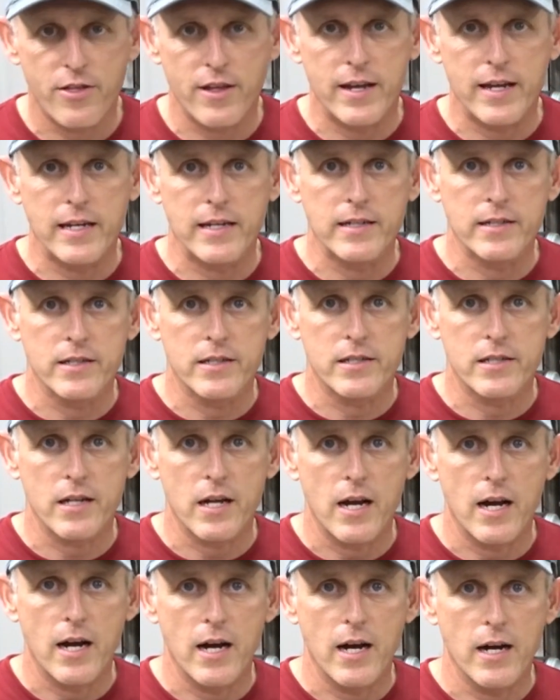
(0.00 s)
things
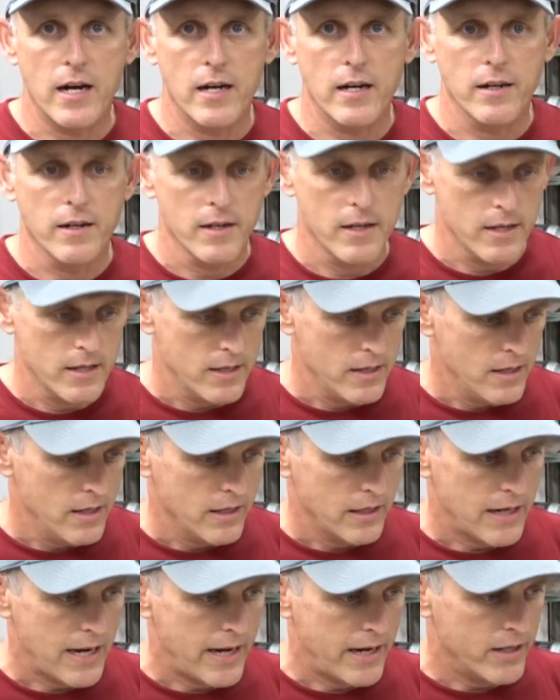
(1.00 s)

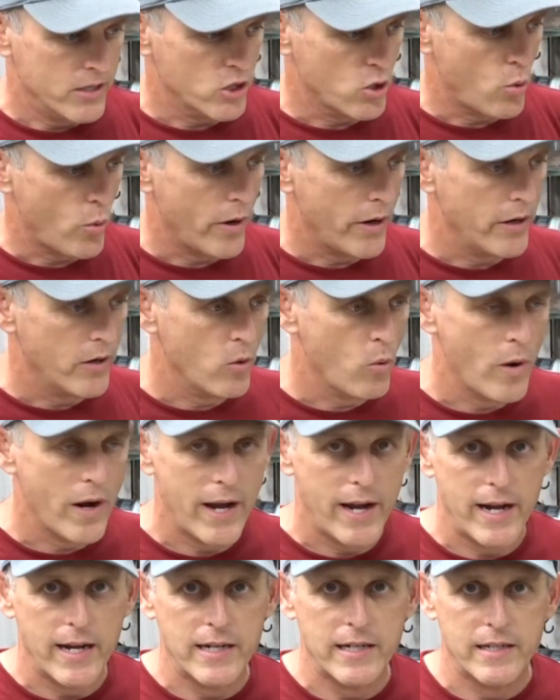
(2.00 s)
kind of squared
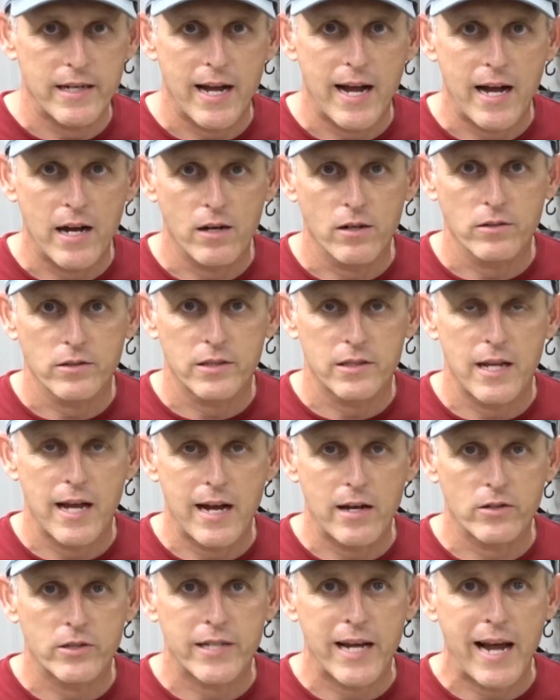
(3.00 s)
away, and
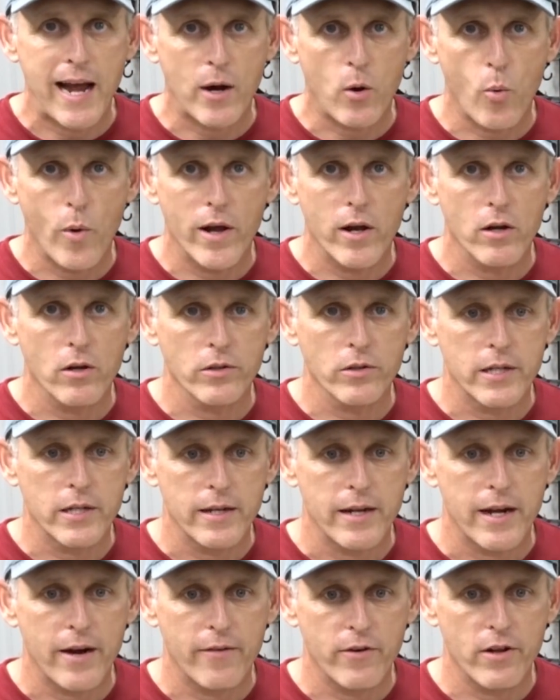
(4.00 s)
I'll tack weld
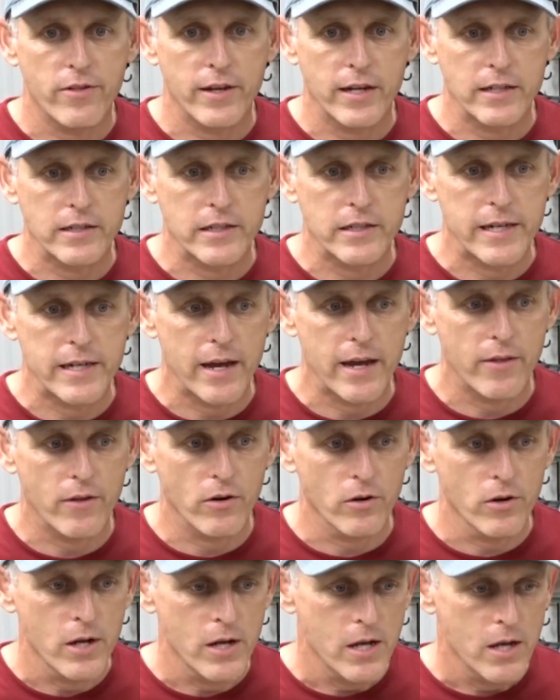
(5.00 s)
everything
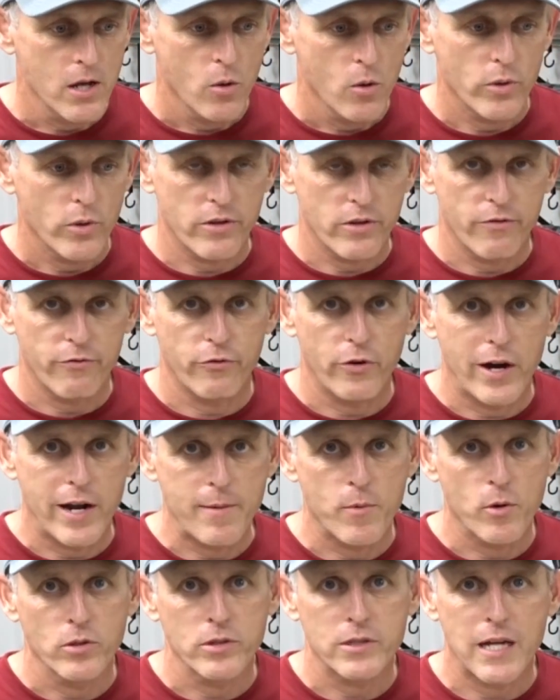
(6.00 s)
together with the
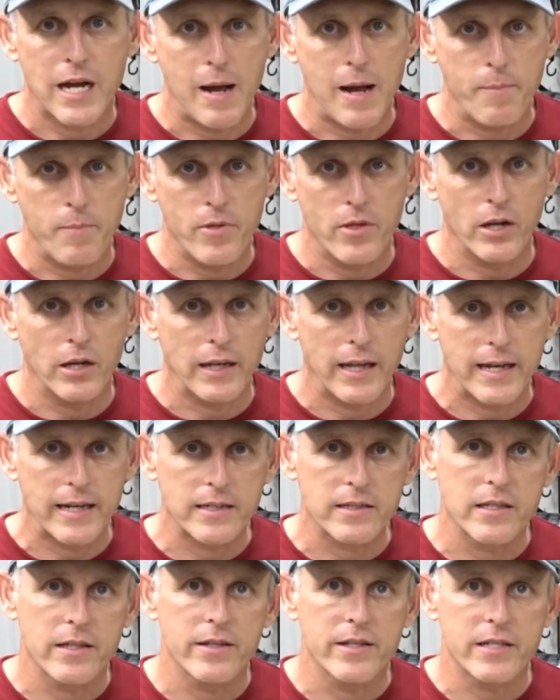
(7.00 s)
frame on top and the
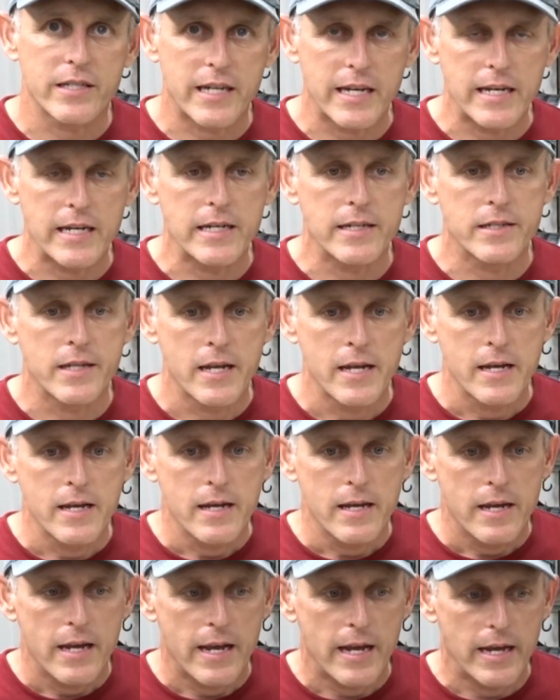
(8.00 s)
legs and the skis,
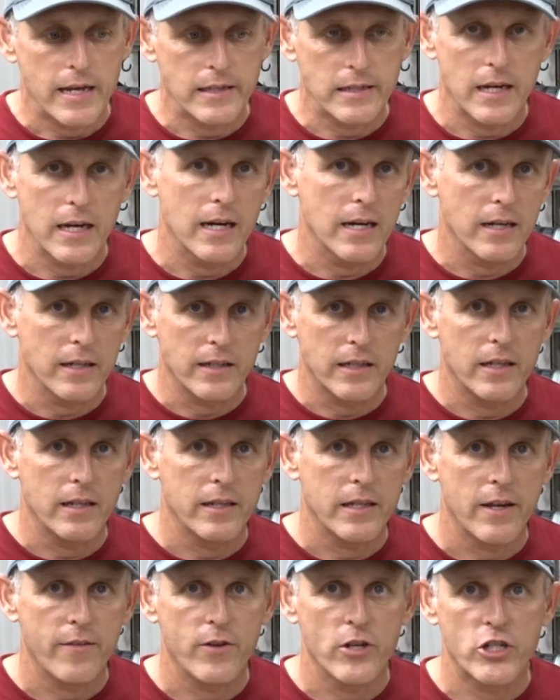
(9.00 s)
and
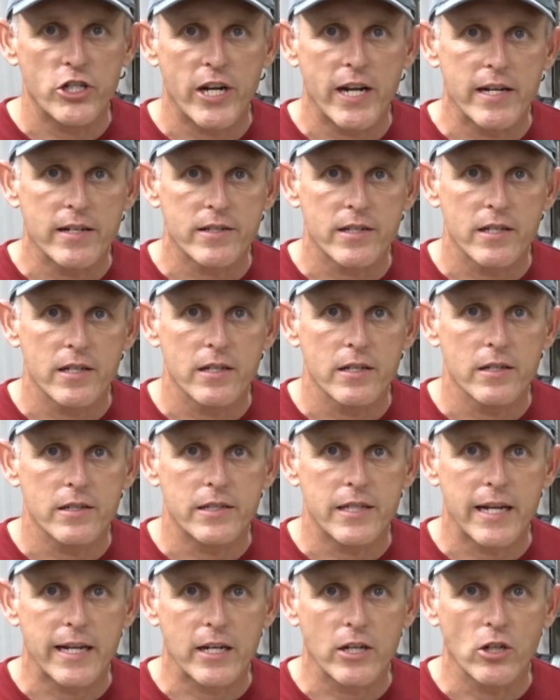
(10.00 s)
give you a chance to
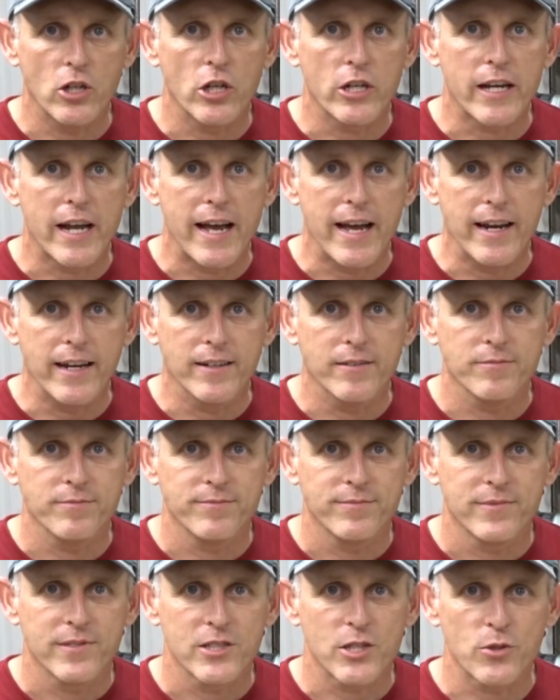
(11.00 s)
take a look at it.
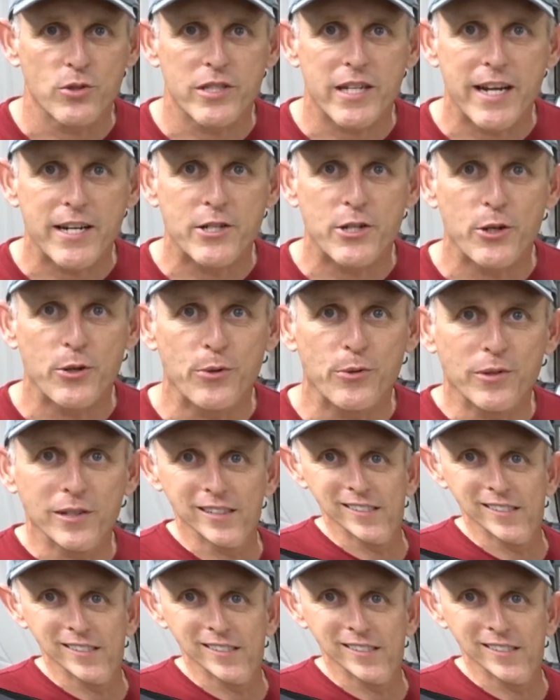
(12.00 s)
So stay tuned.